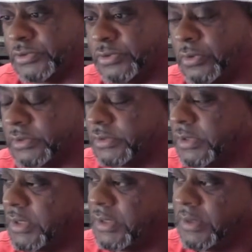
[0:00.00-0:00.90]
source,
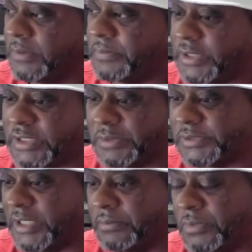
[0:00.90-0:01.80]
but it keeps
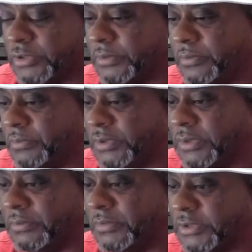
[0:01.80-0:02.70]
saying multi
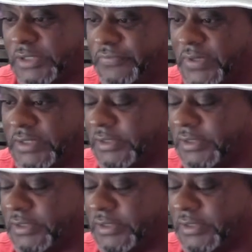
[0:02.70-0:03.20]
multi fight